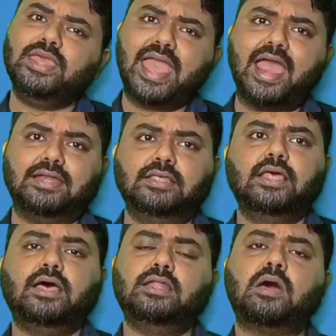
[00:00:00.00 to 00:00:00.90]
can we
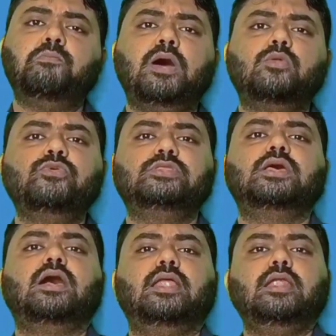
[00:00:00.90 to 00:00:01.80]
add a
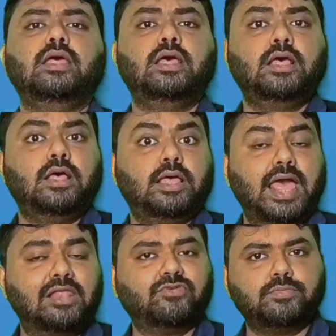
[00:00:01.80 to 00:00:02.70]
number with an
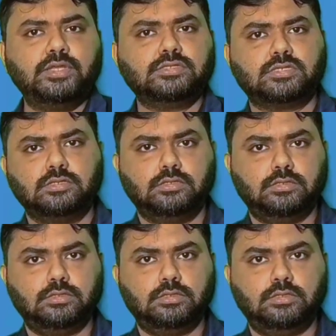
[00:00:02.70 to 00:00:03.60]

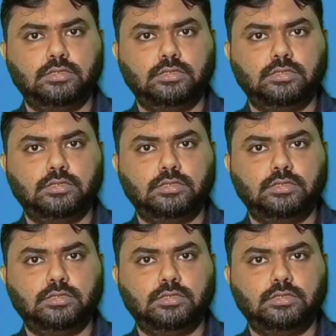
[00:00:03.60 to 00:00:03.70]
alphabet?